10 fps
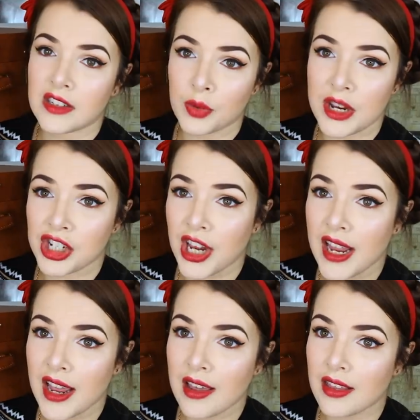switch
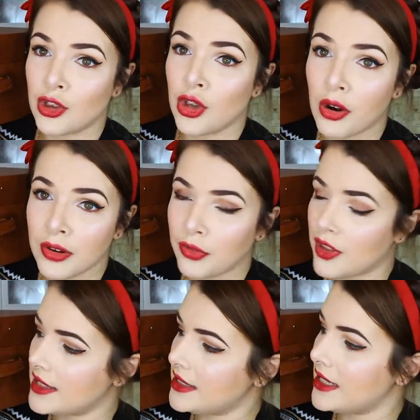here. None of
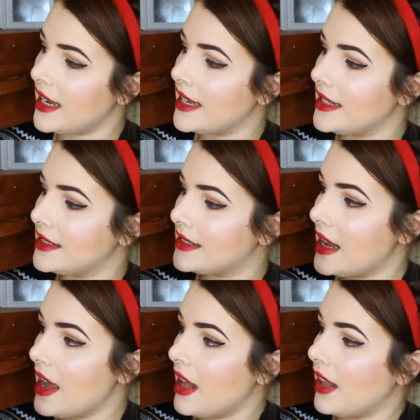this
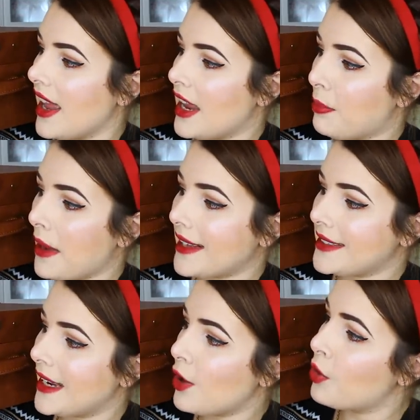is like plastic.